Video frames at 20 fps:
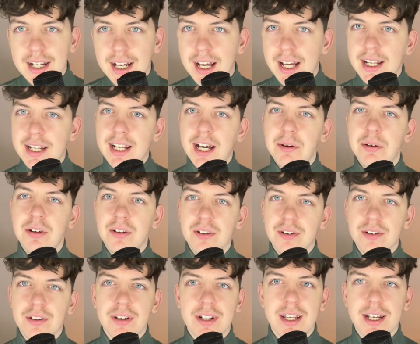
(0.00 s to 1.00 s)
And now it looks
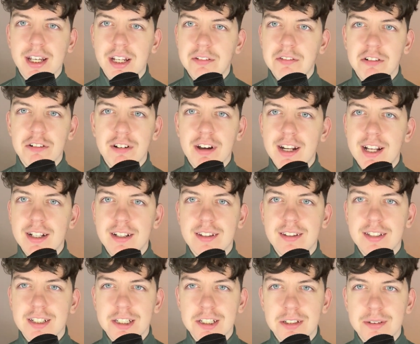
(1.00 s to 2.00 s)
like they're going to regret that
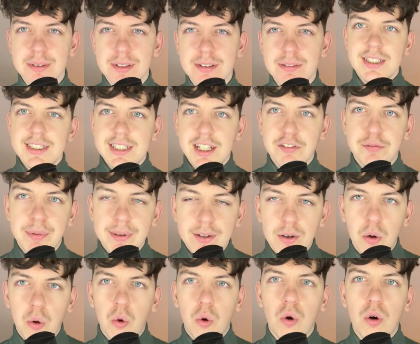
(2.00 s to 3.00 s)
decision as well. They've been
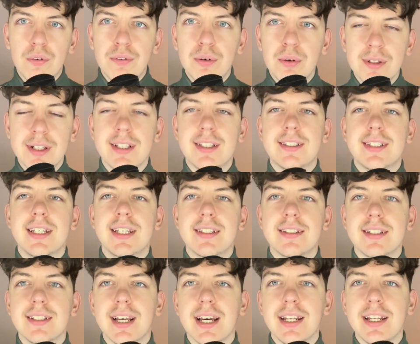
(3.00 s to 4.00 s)
awful this
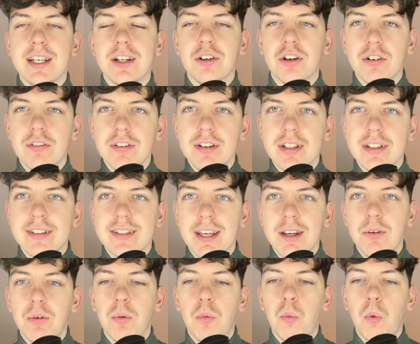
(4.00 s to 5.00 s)
season, and they currently
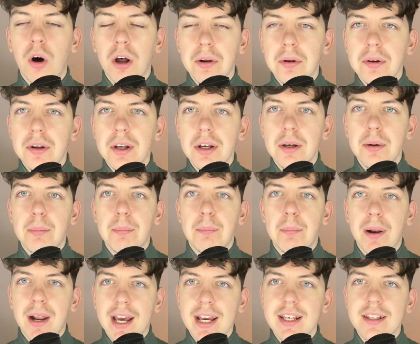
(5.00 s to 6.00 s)
sit 1
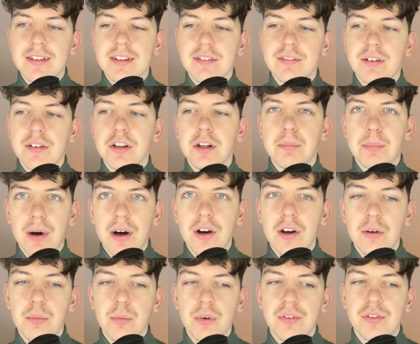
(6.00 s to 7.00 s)
place from the
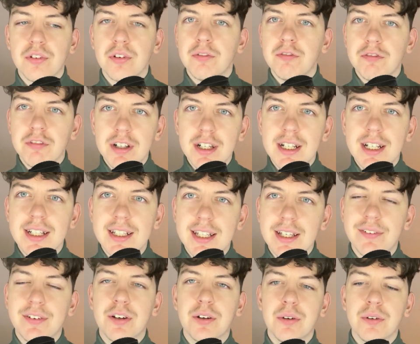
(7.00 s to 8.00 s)
bottom with some really
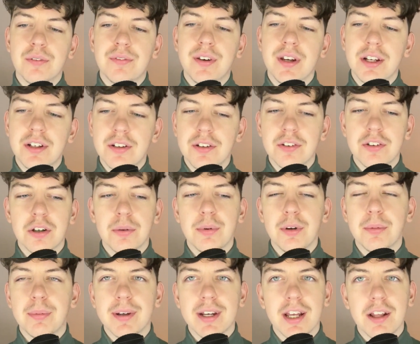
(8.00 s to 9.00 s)
difficult fixtures coming
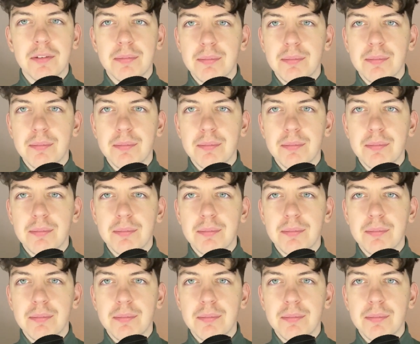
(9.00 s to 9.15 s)
up against